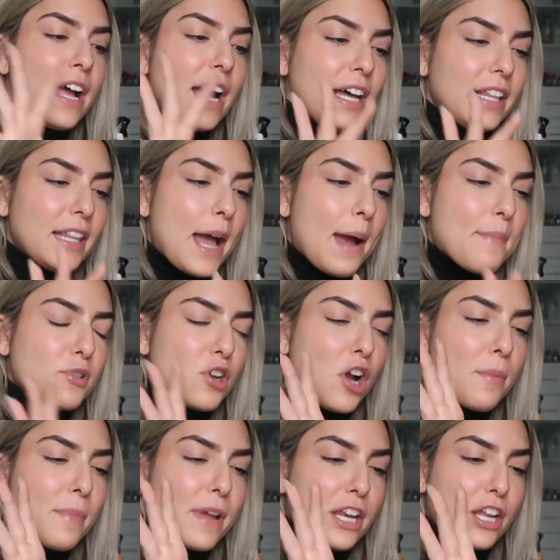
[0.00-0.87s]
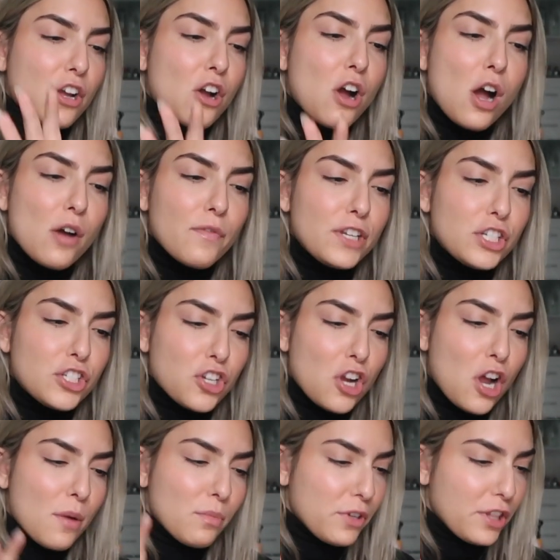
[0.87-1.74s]
a laptop in a coffee
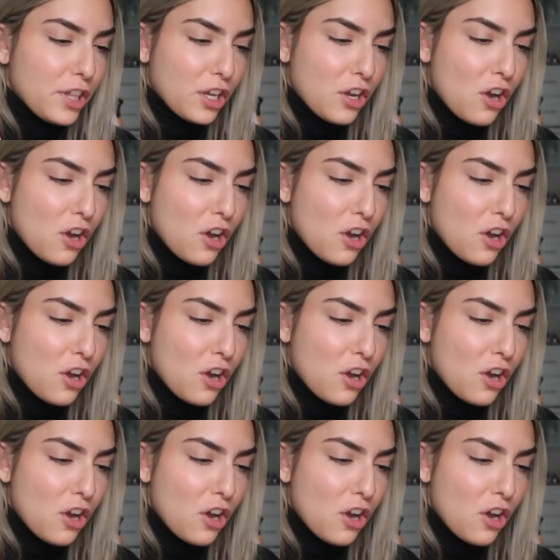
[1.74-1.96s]
shop with a